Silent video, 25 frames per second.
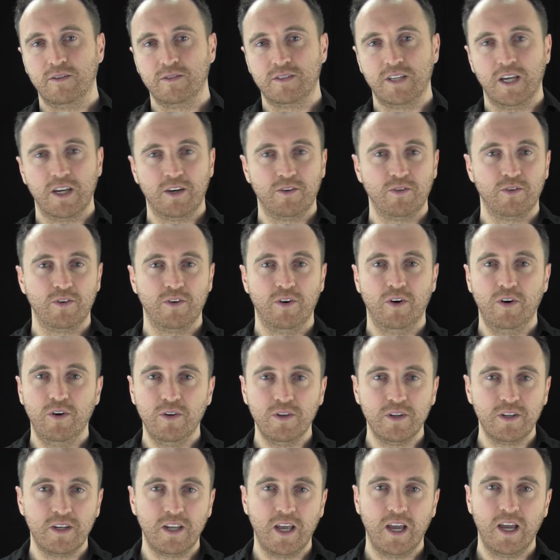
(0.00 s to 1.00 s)
they'll take her on a
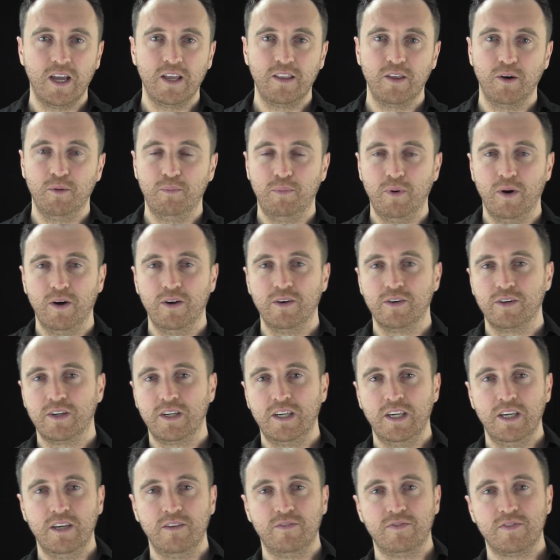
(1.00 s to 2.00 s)
holiday, they'll buy her
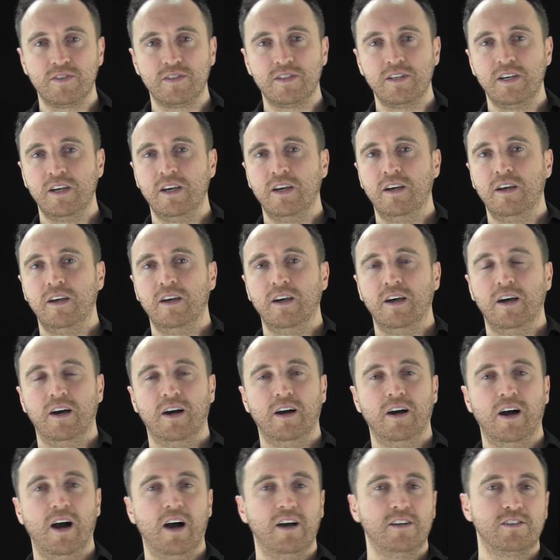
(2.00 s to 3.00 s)
gifts,
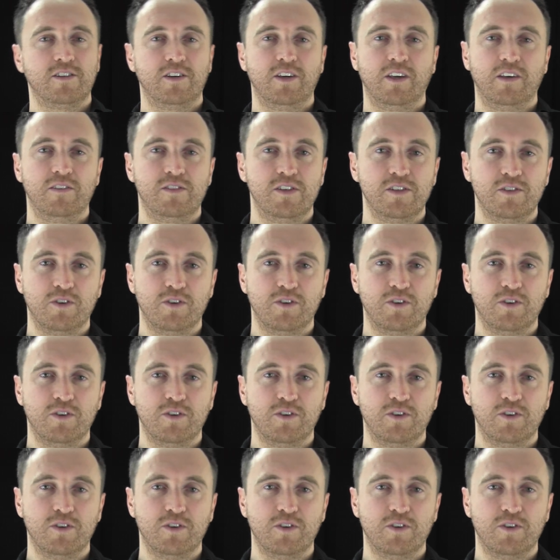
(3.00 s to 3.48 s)
uh, asking if